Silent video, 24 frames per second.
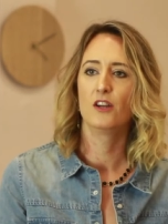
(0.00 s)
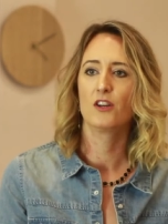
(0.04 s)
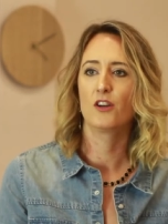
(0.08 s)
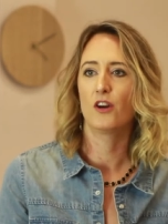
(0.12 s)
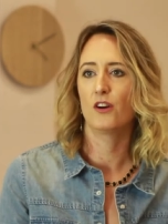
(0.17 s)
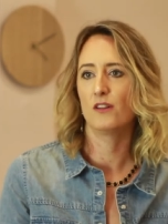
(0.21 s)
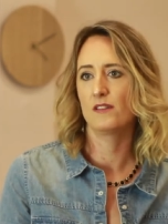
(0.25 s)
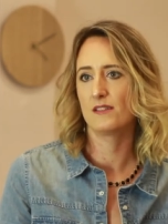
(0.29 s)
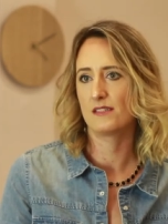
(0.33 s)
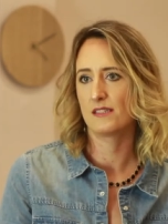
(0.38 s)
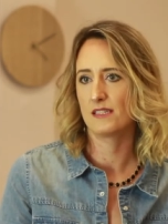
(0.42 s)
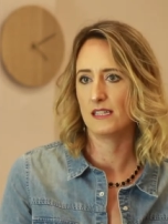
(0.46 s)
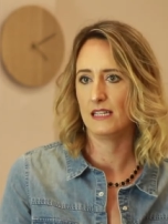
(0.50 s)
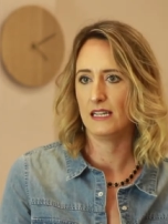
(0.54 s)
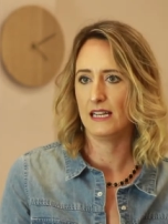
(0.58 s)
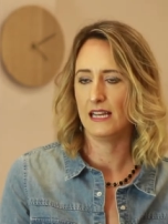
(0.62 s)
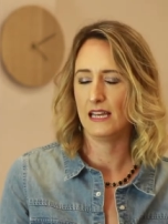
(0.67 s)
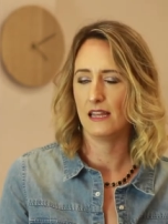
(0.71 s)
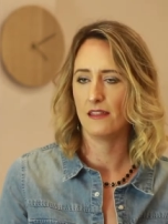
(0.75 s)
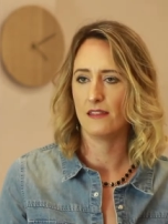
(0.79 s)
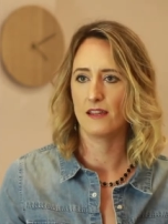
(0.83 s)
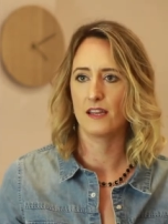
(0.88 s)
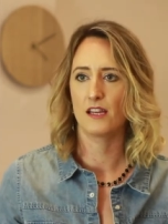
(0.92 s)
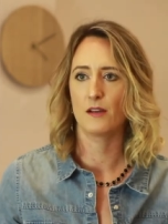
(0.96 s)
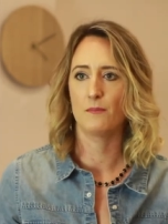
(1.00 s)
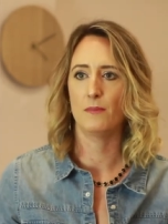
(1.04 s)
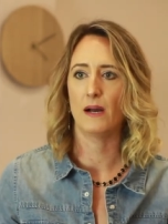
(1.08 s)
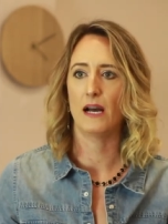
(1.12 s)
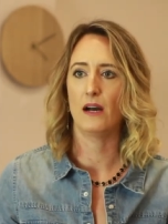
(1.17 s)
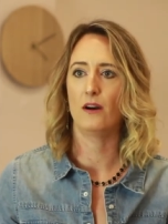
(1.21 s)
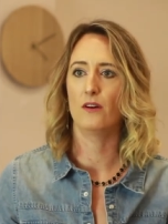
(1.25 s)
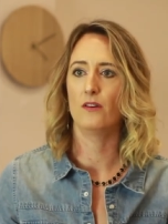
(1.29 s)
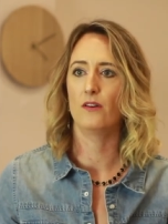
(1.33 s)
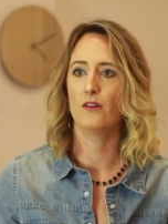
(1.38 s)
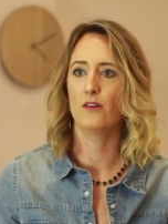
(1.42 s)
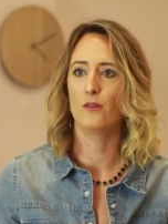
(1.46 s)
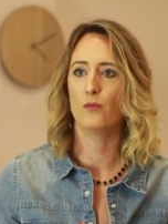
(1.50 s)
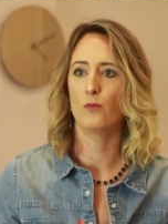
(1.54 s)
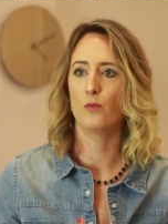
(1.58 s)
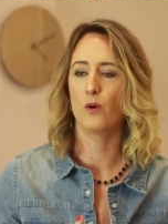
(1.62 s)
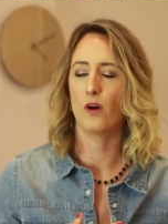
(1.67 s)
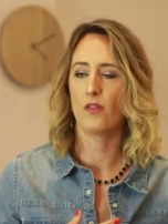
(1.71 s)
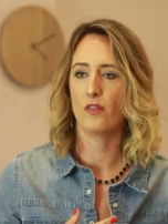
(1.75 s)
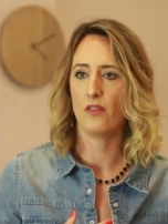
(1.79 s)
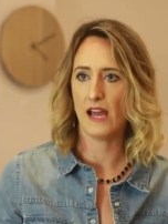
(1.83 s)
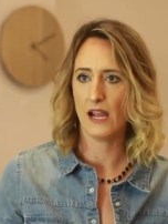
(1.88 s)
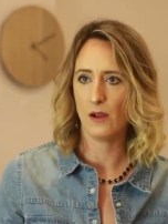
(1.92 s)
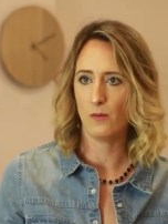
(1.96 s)
constantly, think about
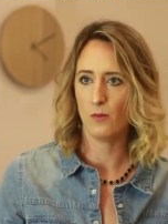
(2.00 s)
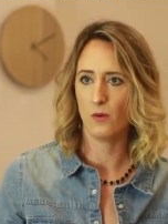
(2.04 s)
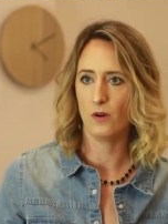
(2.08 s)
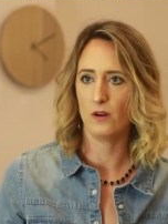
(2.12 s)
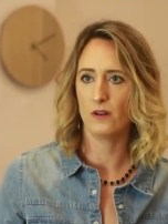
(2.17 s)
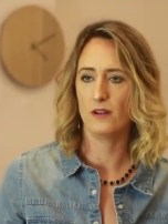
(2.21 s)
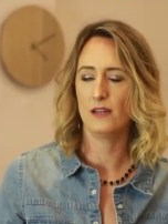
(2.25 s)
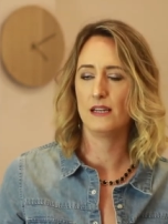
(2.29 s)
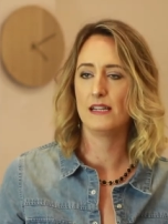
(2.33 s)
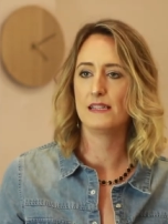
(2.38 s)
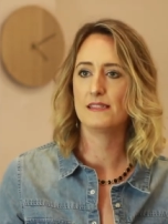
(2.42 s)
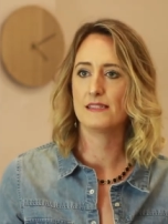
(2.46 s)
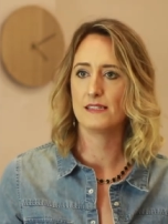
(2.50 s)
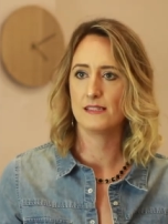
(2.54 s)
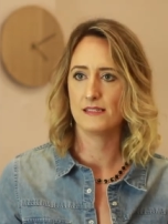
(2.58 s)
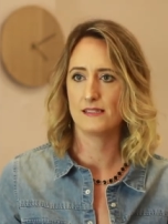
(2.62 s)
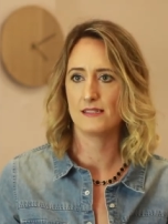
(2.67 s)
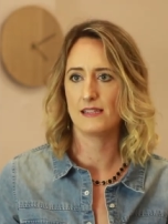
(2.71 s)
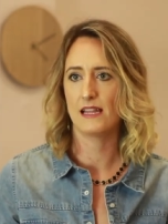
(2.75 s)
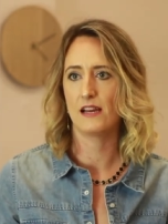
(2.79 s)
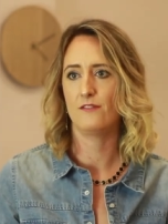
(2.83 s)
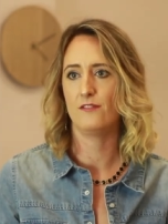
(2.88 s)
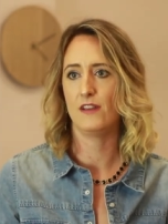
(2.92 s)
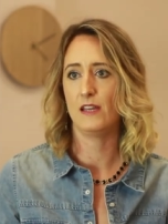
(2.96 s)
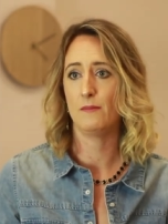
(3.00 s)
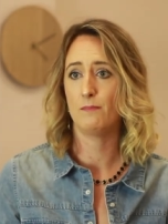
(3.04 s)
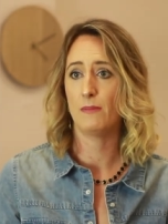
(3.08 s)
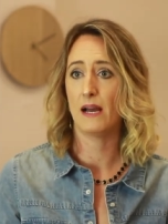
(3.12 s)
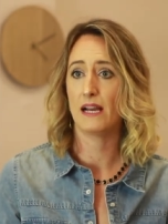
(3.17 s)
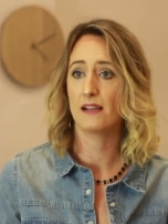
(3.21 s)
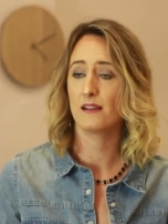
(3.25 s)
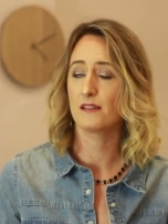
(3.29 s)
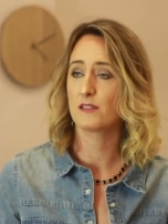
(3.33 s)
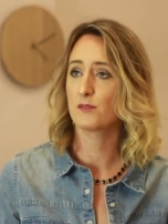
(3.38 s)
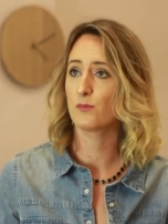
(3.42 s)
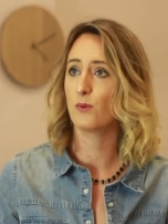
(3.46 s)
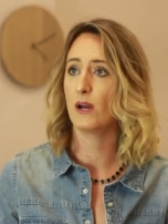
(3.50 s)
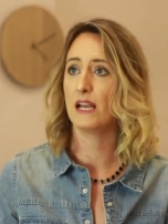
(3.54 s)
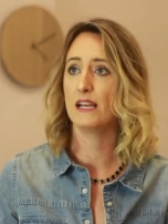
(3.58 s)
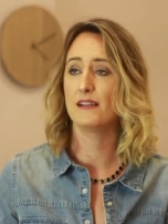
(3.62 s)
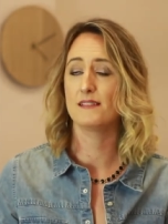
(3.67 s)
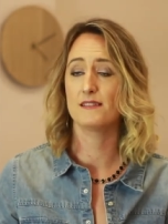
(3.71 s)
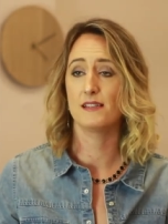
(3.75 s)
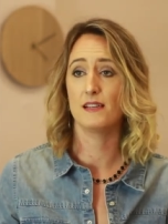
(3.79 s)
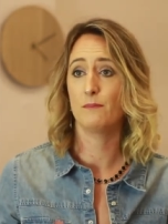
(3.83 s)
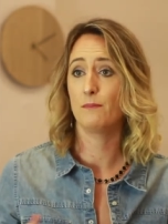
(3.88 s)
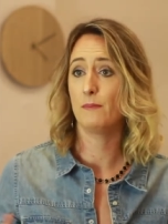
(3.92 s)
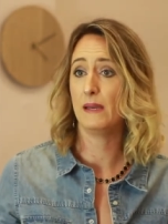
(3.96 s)
what they want, listen to their feedback, as well
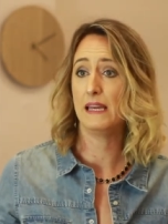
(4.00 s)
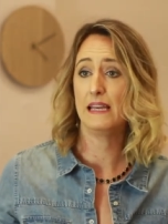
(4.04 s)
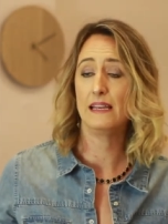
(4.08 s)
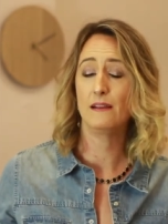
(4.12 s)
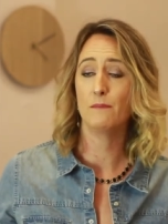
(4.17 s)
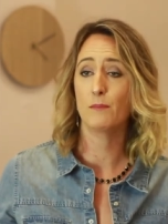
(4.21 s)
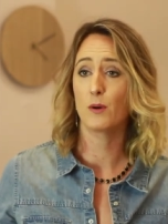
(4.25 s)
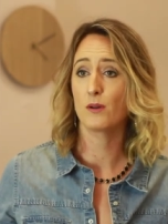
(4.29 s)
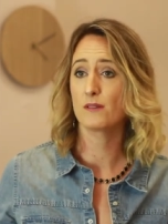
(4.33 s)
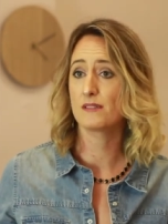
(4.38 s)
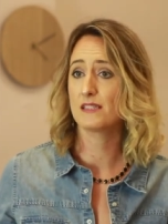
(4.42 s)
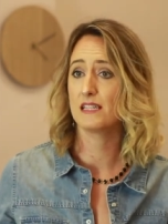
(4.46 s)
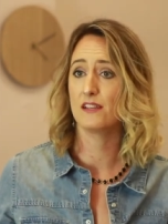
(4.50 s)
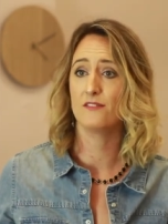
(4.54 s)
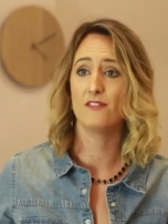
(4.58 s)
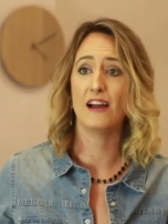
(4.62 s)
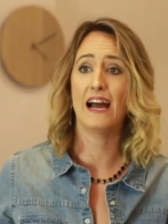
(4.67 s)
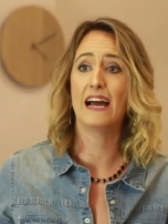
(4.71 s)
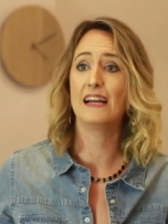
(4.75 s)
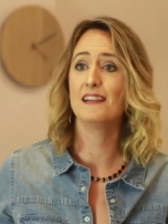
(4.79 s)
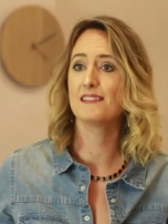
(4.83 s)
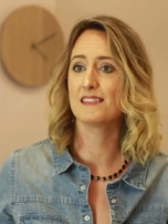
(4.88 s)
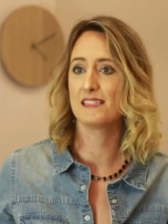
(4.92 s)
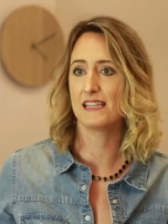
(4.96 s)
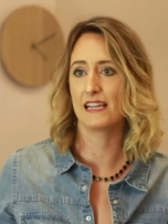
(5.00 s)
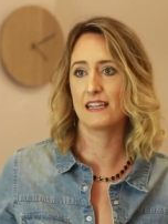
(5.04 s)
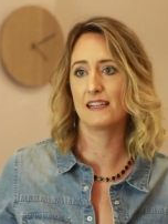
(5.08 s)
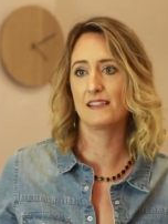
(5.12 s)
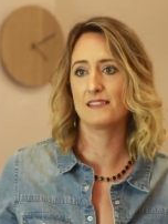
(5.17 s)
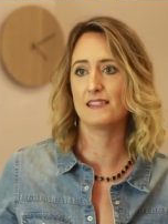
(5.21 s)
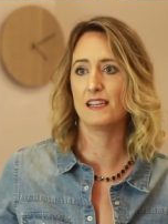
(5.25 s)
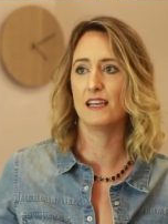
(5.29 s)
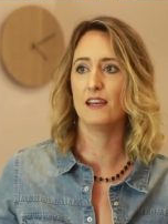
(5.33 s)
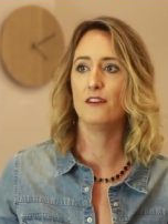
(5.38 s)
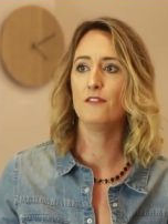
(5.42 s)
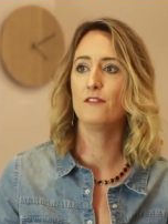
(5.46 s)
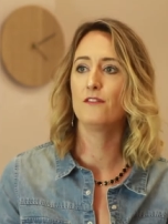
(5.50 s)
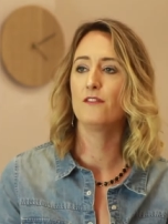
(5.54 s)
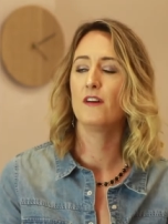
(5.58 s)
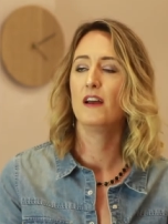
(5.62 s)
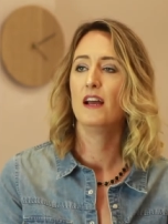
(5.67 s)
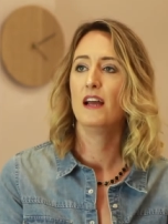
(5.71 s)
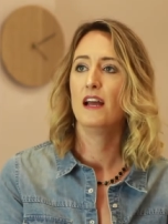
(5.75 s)
as it being positive and negative.